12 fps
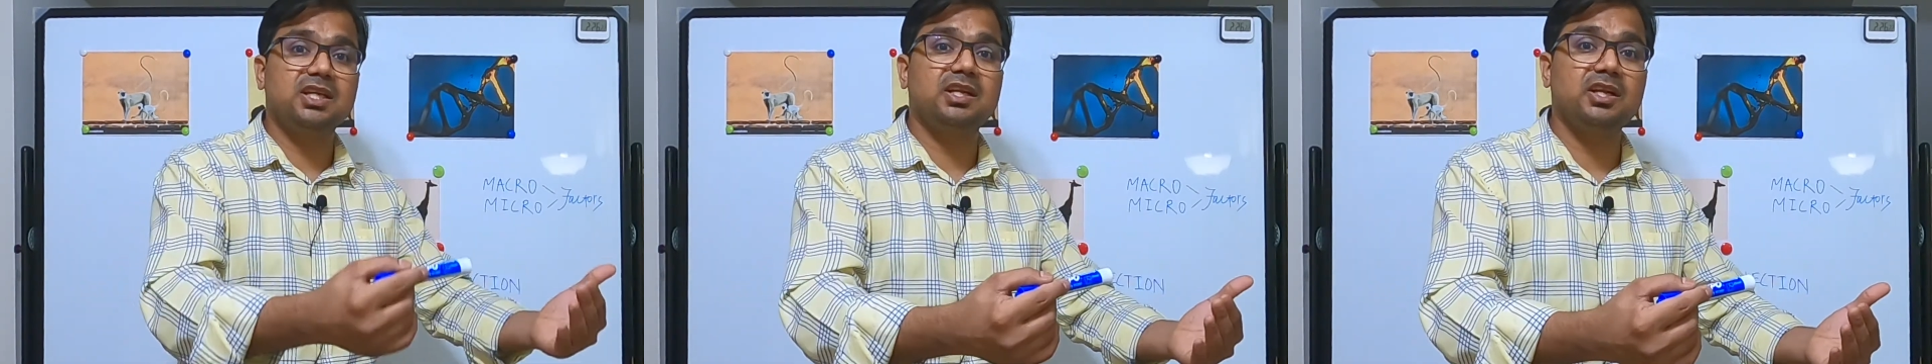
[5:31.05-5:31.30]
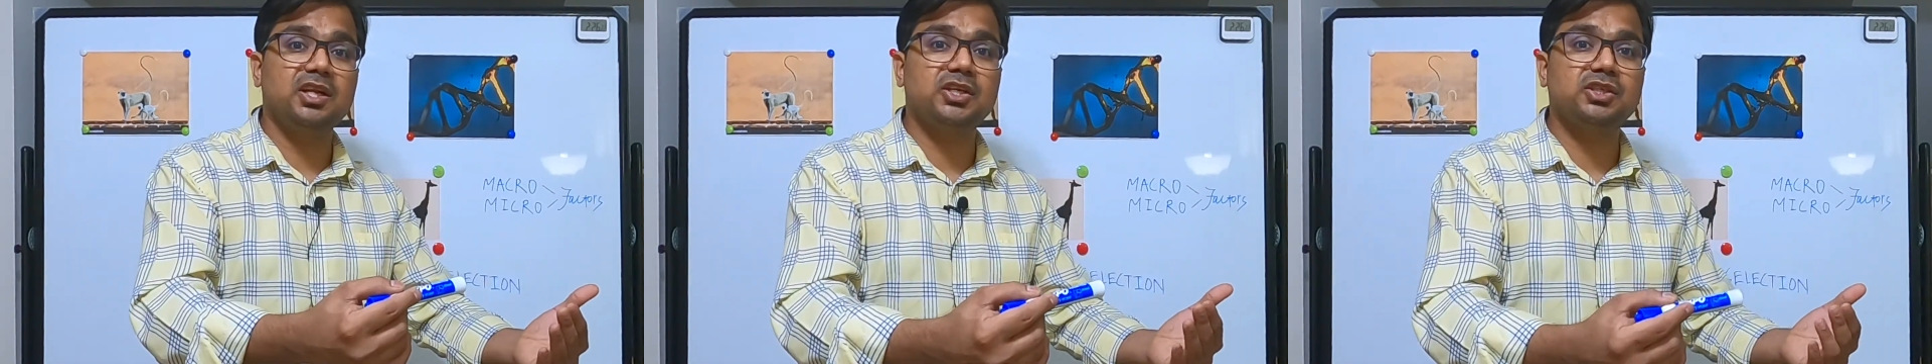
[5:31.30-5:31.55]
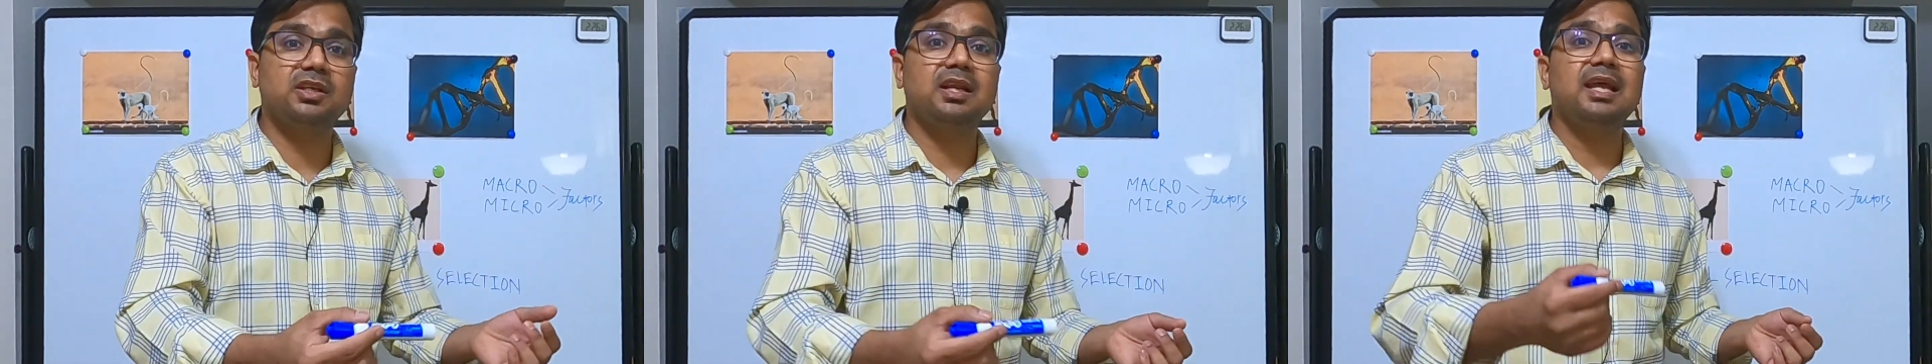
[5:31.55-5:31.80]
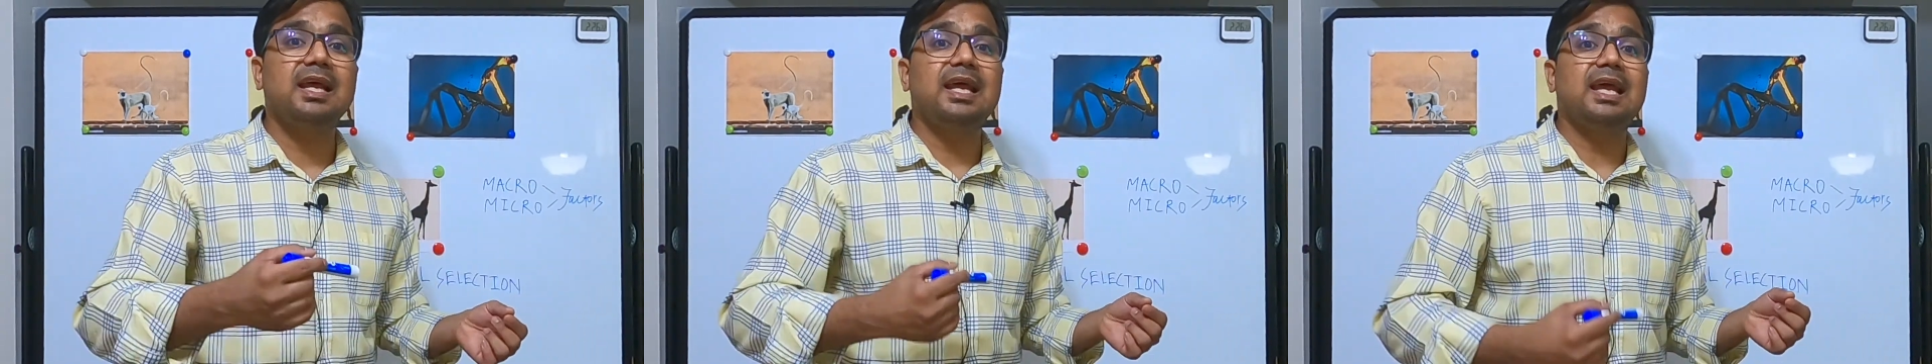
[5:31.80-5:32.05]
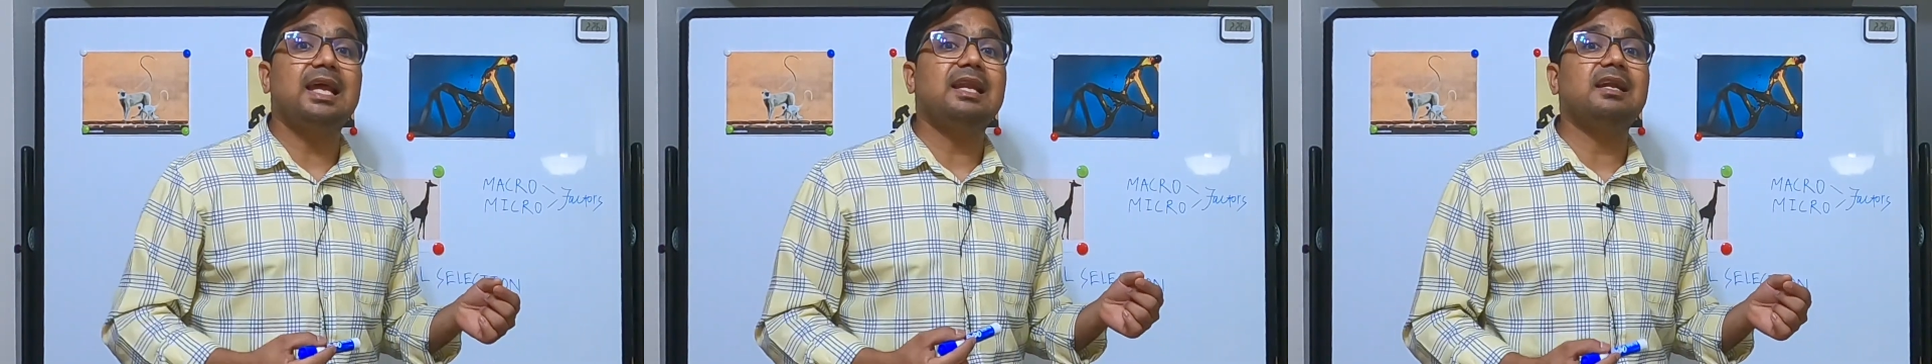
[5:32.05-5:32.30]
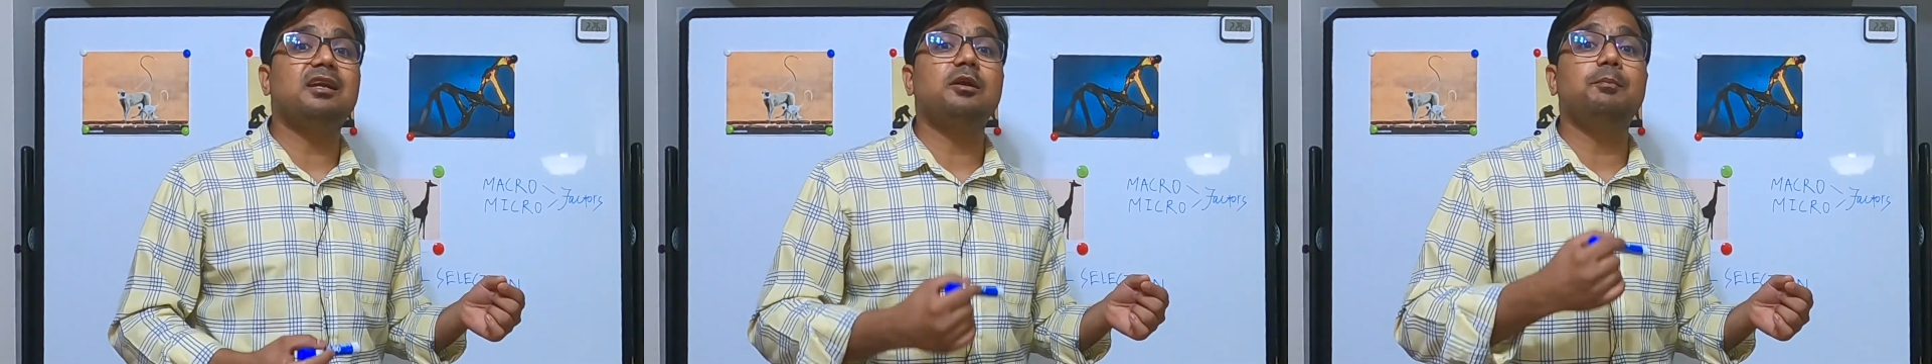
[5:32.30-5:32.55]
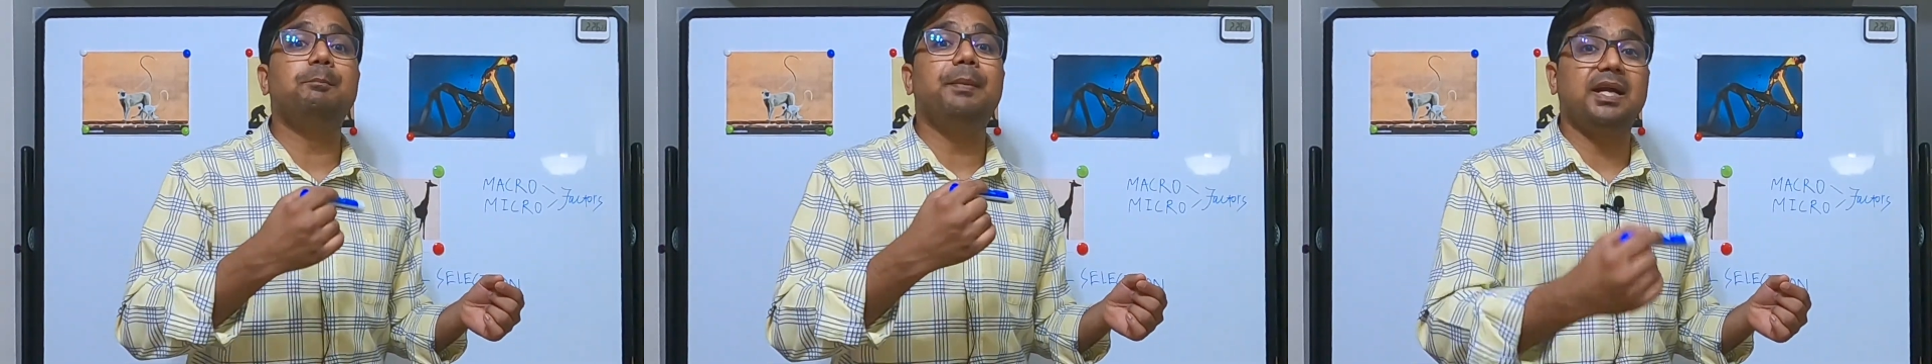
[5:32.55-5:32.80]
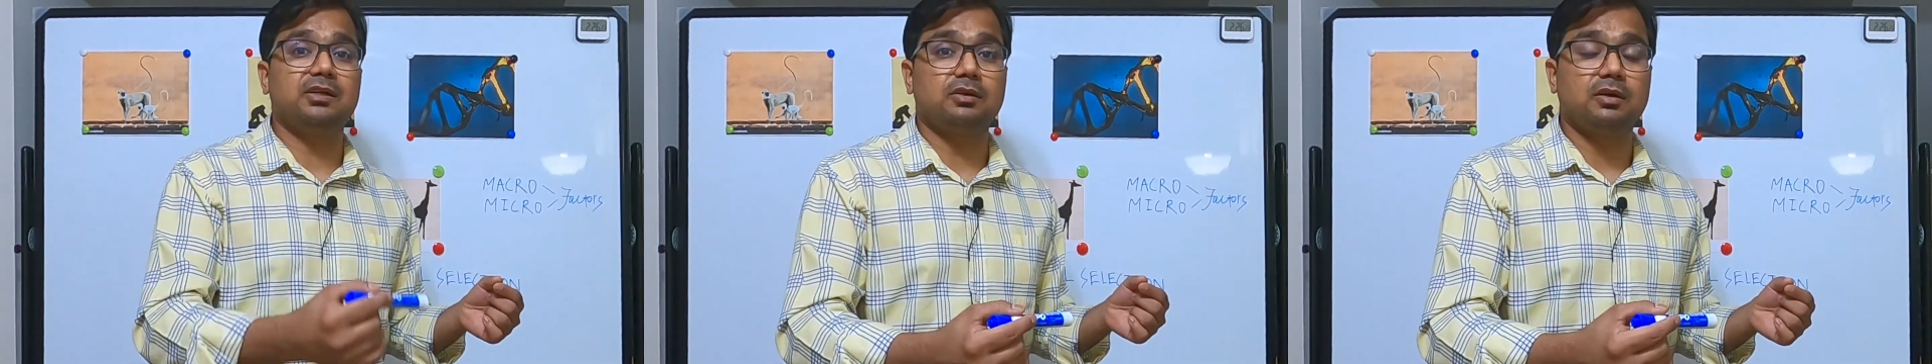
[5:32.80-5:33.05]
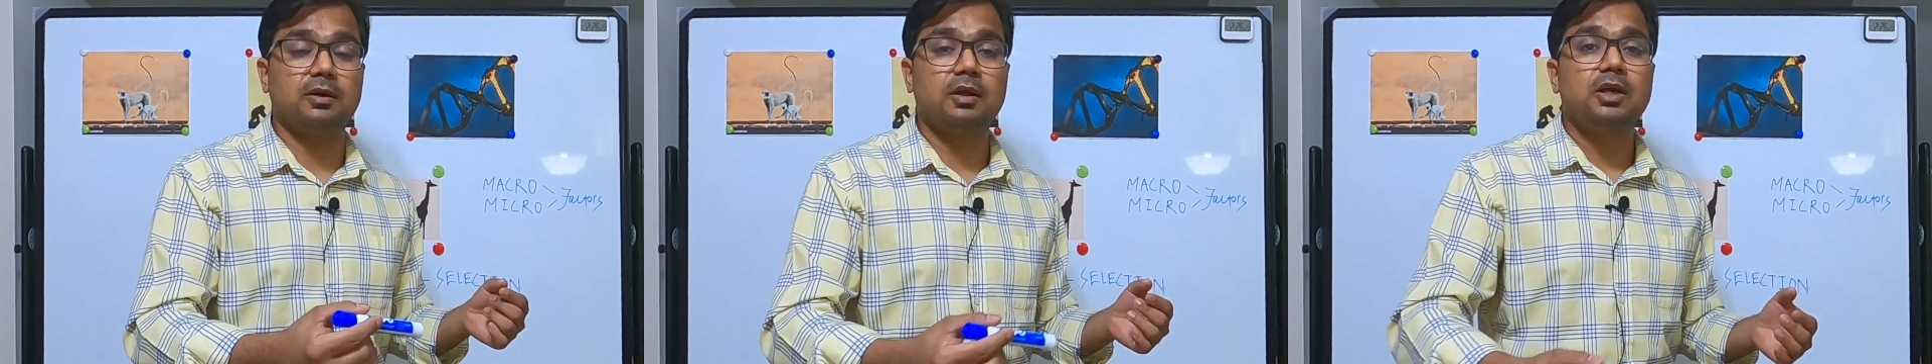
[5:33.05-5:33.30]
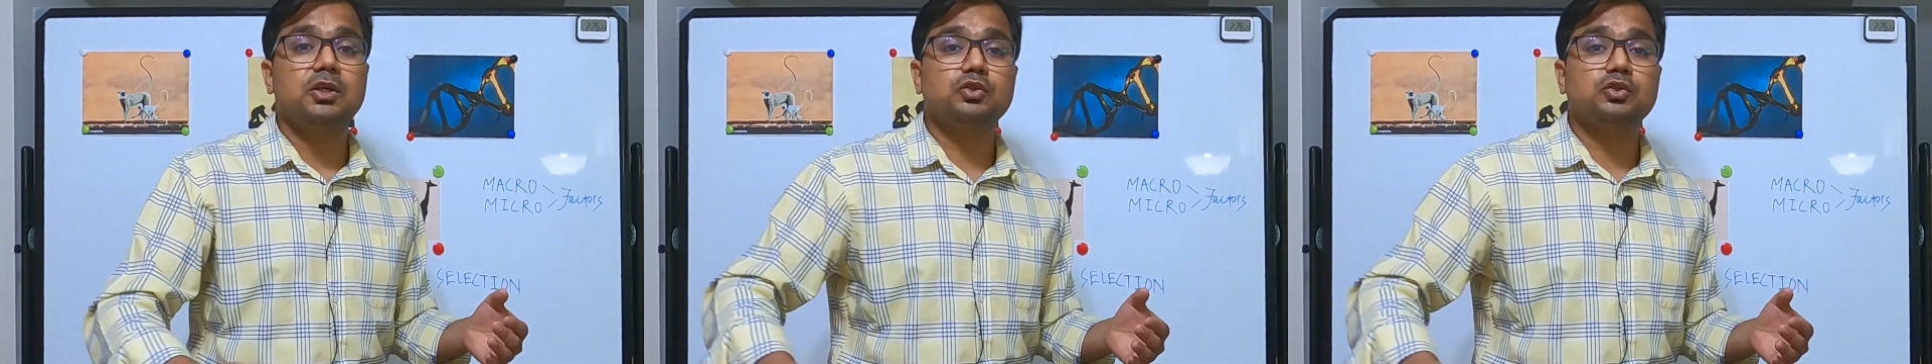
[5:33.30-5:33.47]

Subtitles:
generation a little better.